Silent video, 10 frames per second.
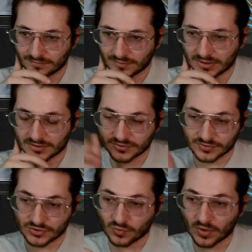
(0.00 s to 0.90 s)
All right, so
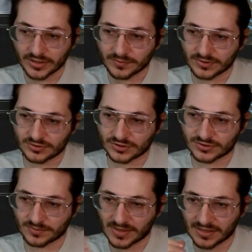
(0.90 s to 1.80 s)
it's 20 with just
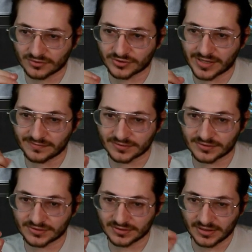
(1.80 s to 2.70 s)
the pile
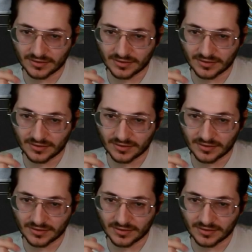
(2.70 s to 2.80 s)
drivers.